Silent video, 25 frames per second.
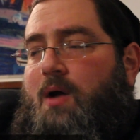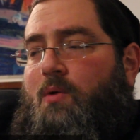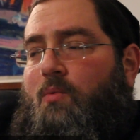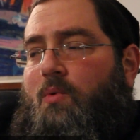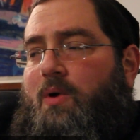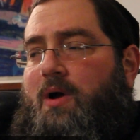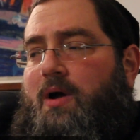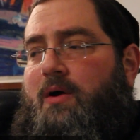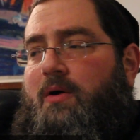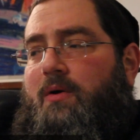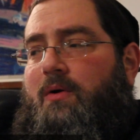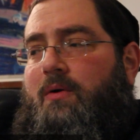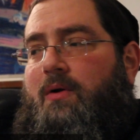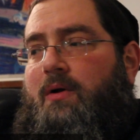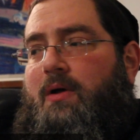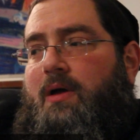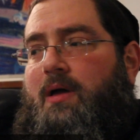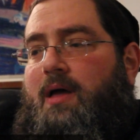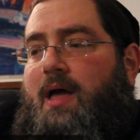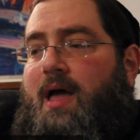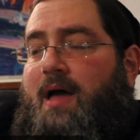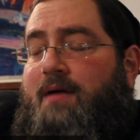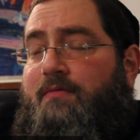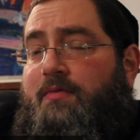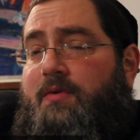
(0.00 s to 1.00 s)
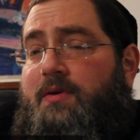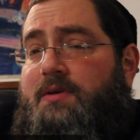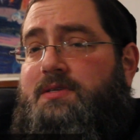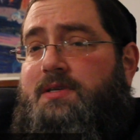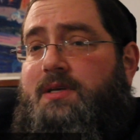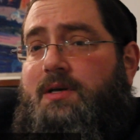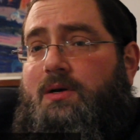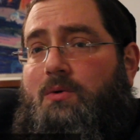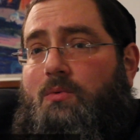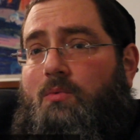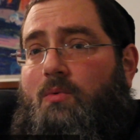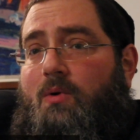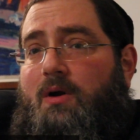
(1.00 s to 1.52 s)
where every
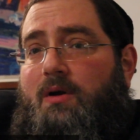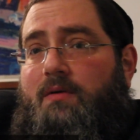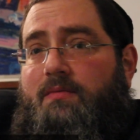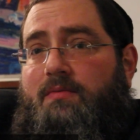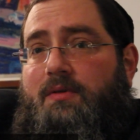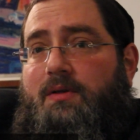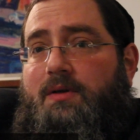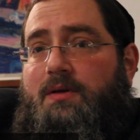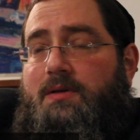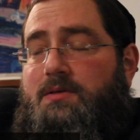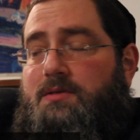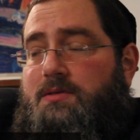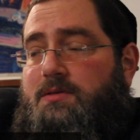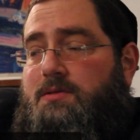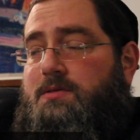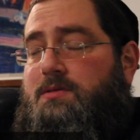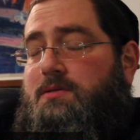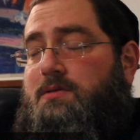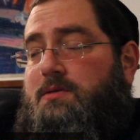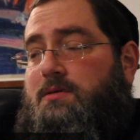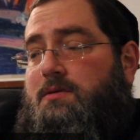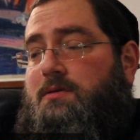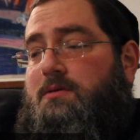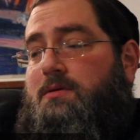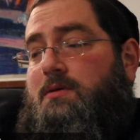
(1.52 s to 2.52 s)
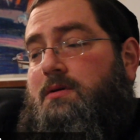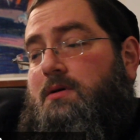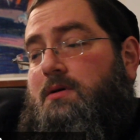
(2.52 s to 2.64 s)
single one of these